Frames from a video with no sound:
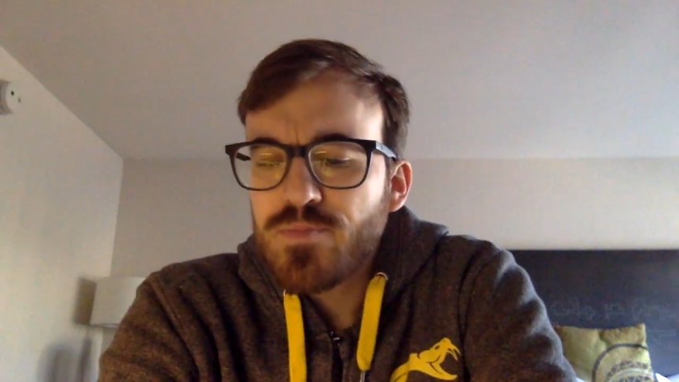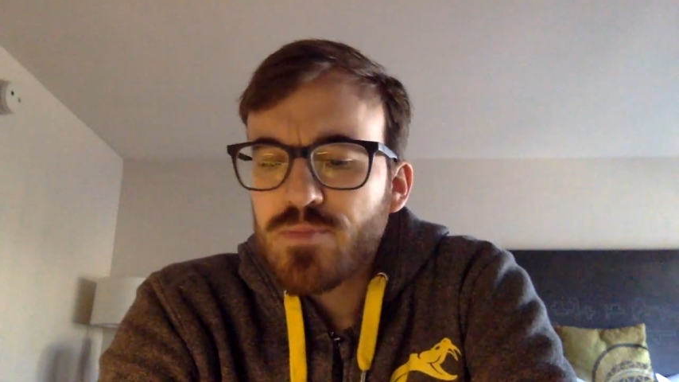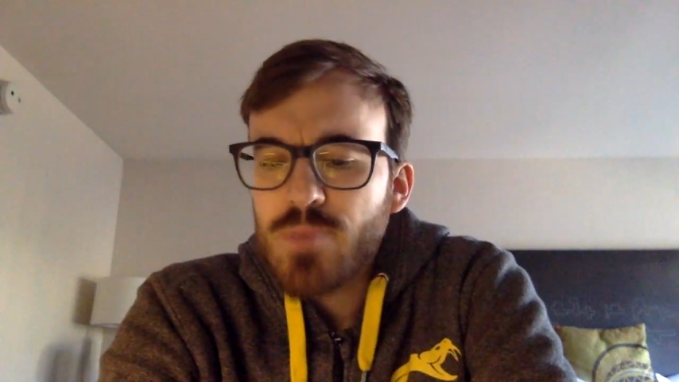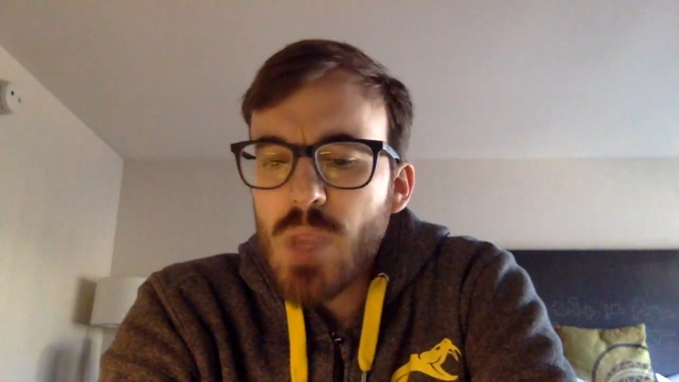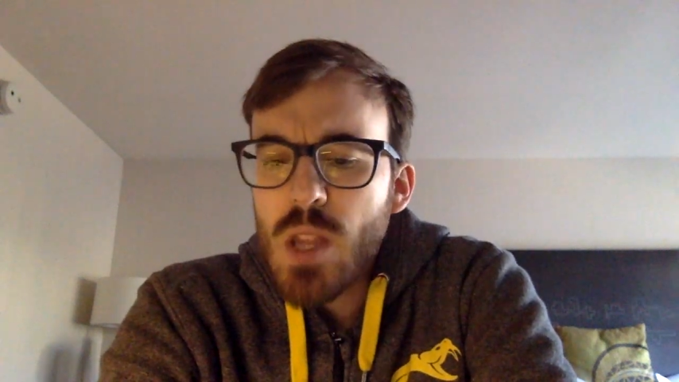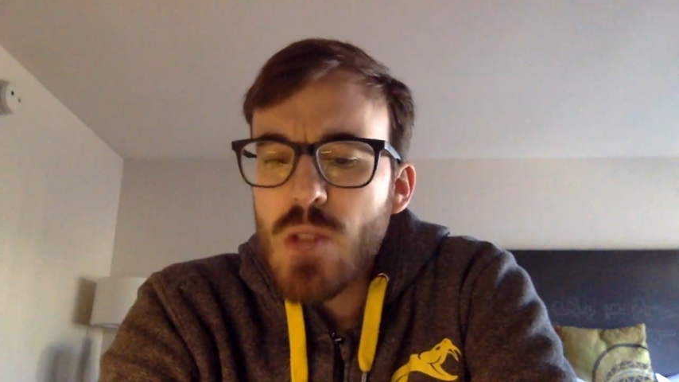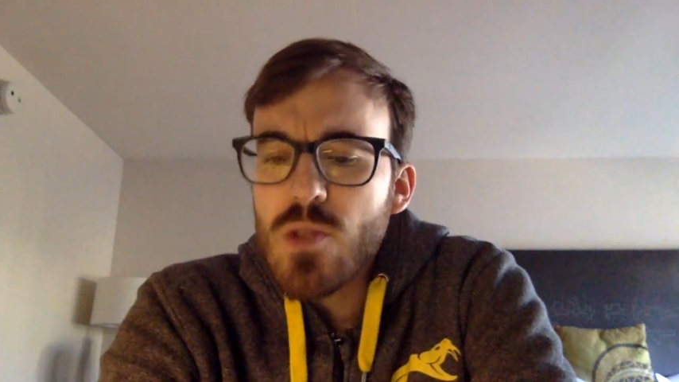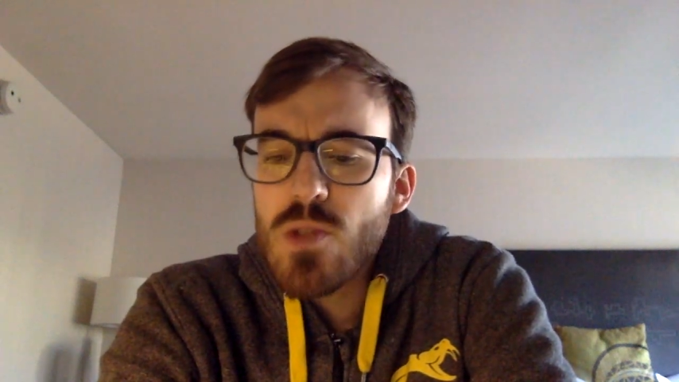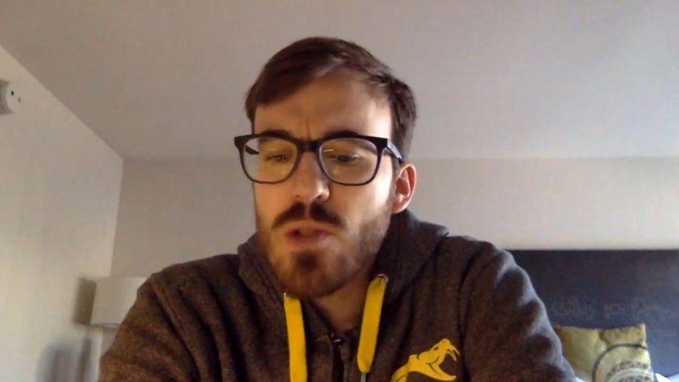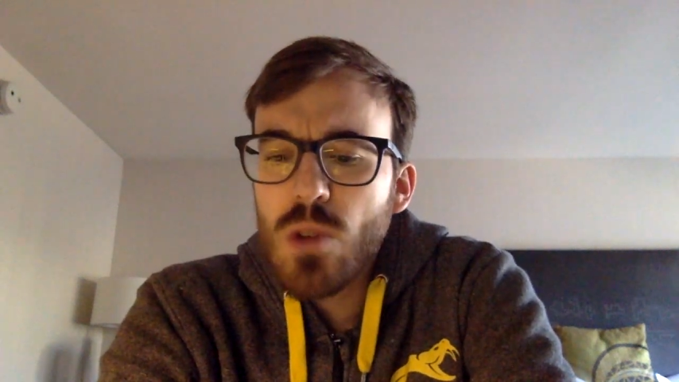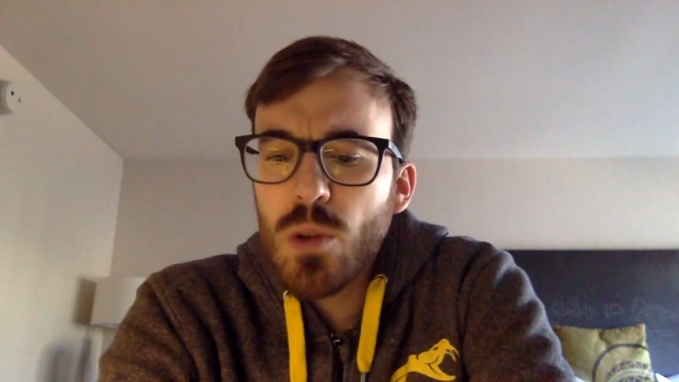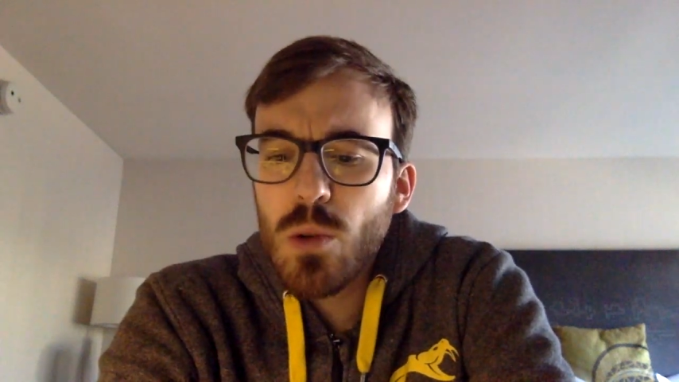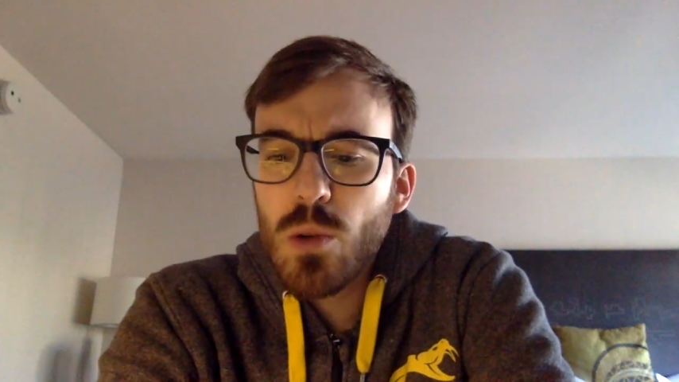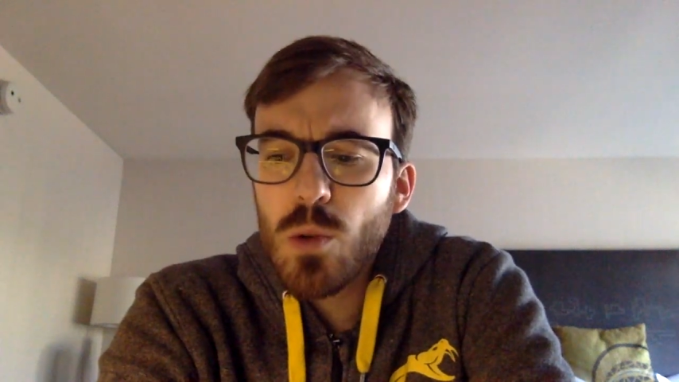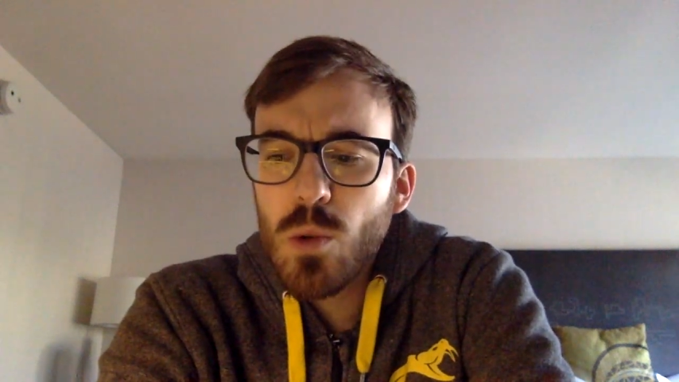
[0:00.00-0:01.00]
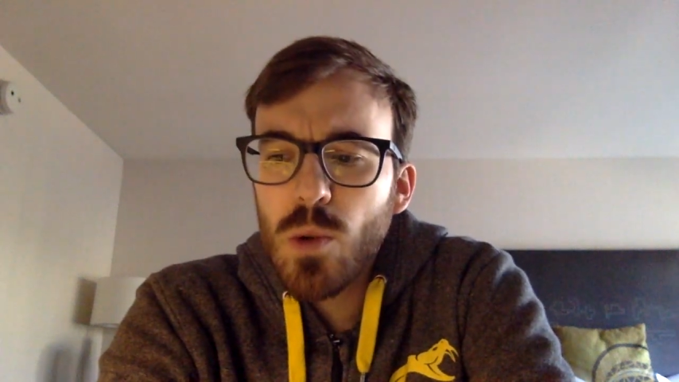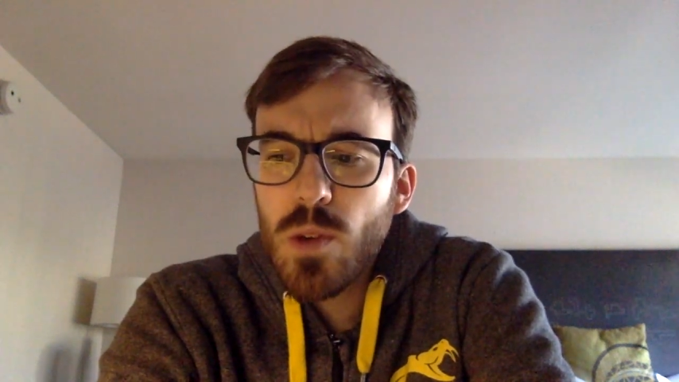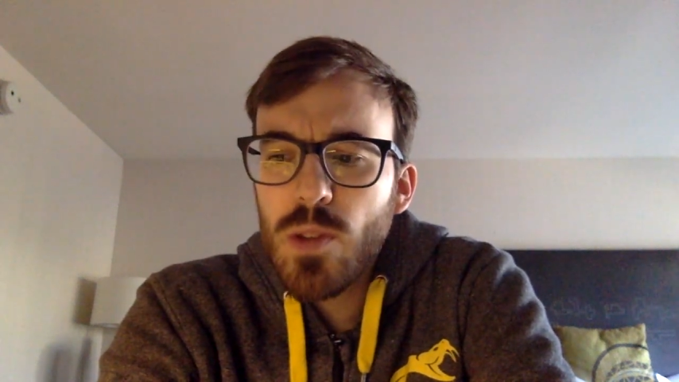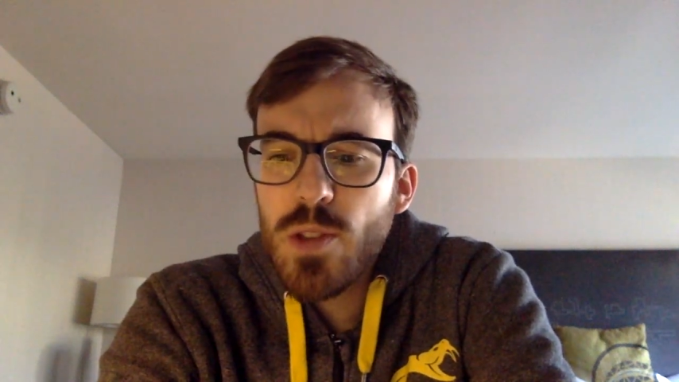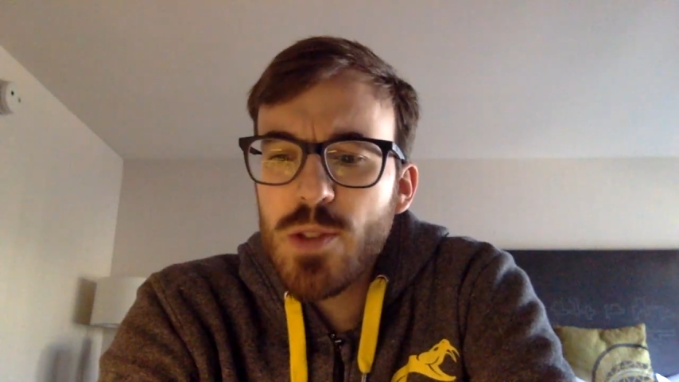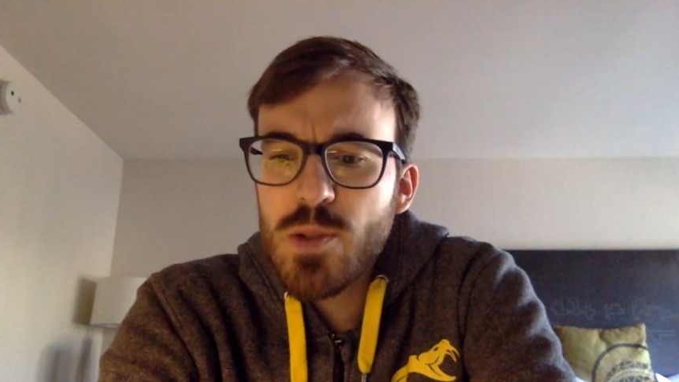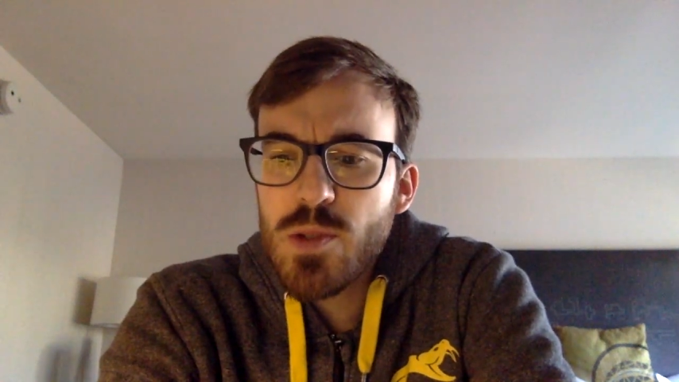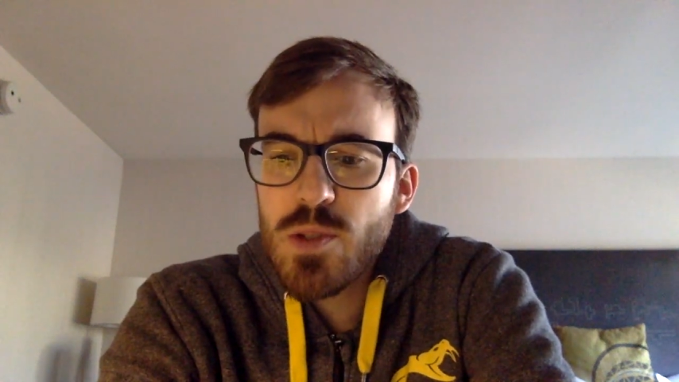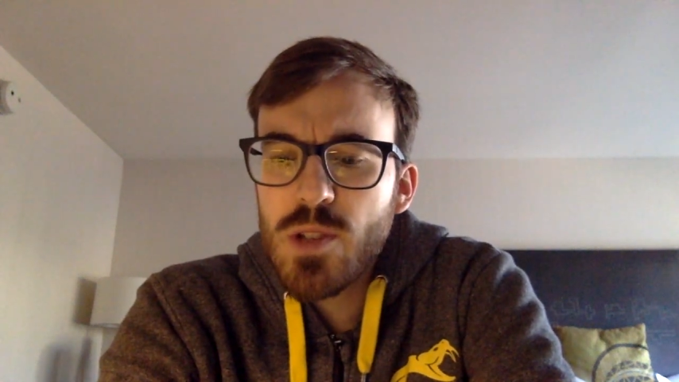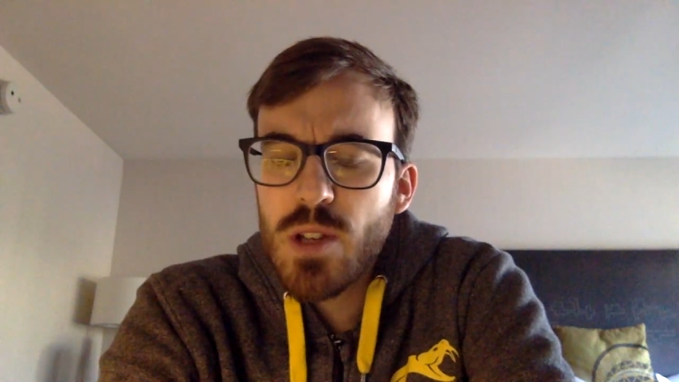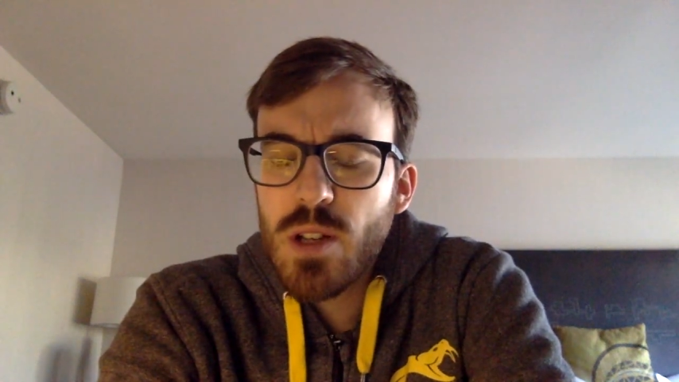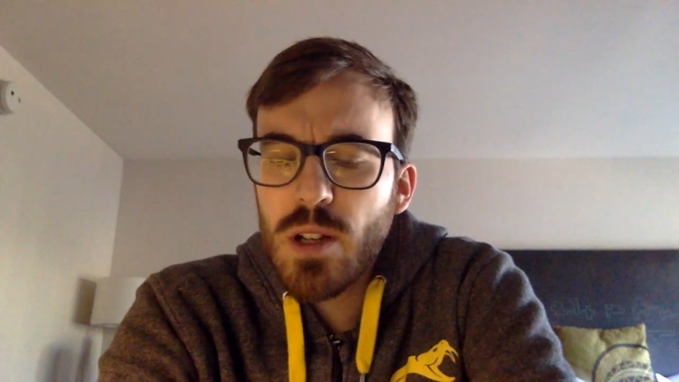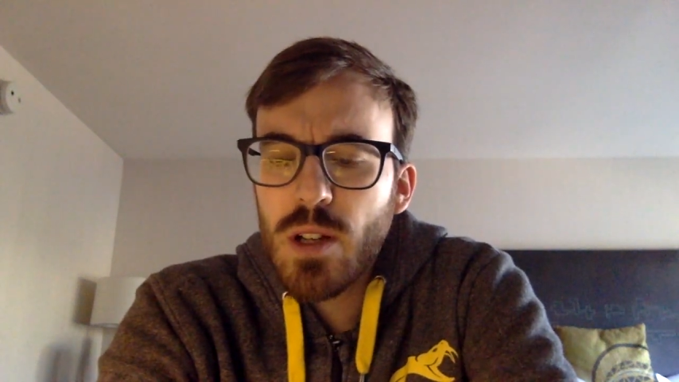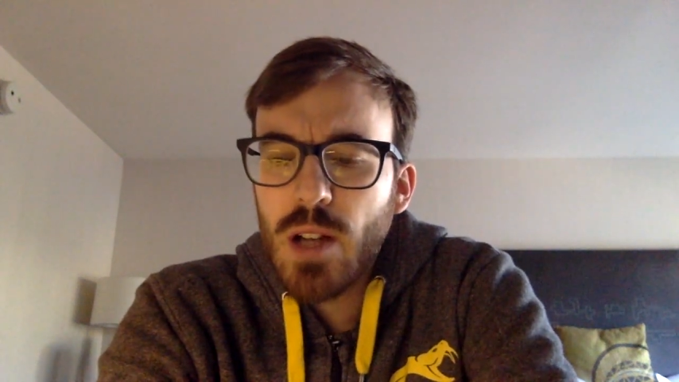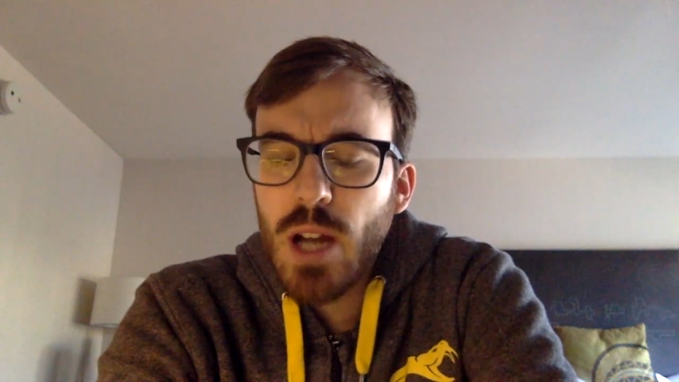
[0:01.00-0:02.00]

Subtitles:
So this was a